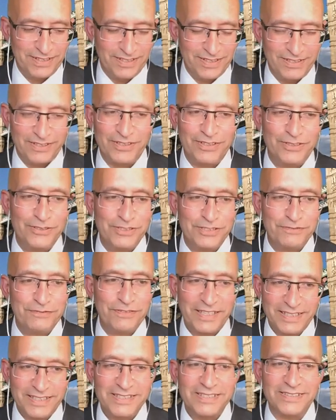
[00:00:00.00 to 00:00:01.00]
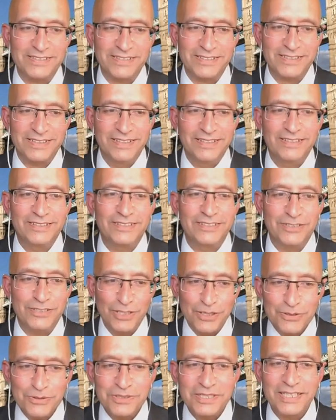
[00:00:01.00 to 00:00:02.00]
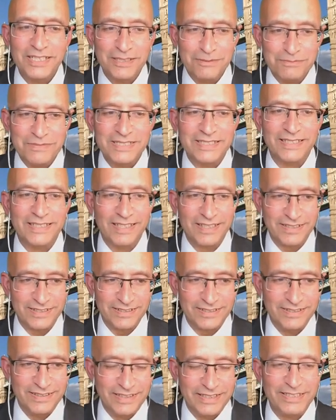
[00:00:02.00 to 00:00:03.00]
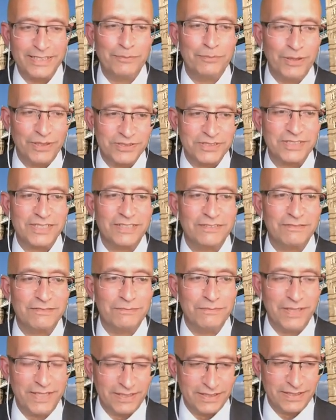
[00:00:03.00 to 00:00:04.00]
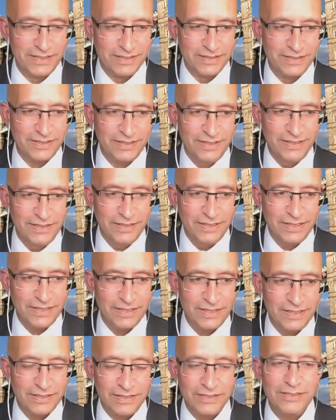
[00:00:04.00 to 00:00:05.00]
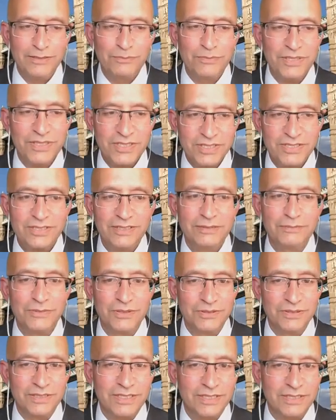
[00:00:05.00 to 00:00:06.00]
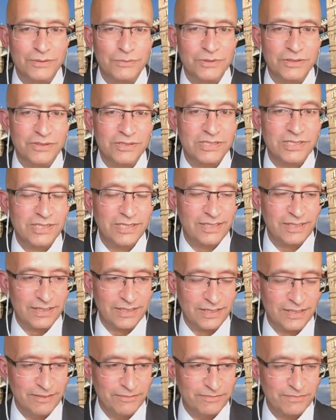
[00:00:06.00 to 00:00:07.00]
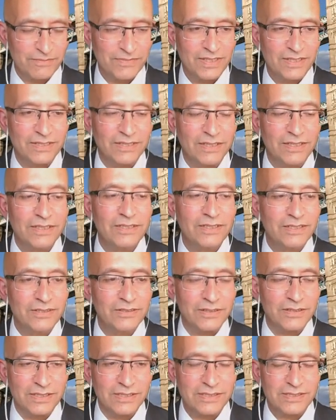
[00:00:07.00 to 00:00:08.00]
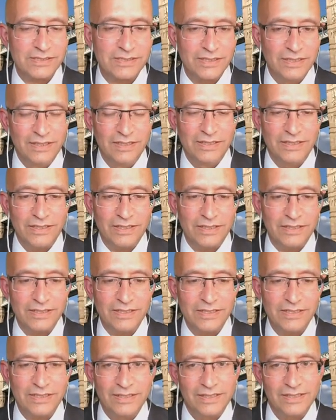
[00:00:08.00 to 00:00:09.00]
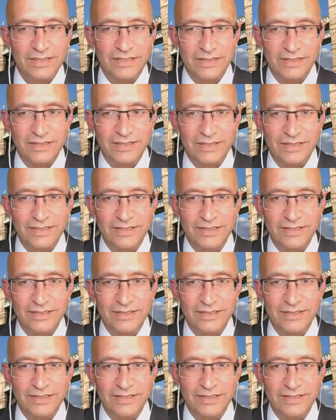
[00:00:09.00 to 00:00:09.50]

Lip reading: those factors don't come together in a positive manner, then the British community will see an increase in the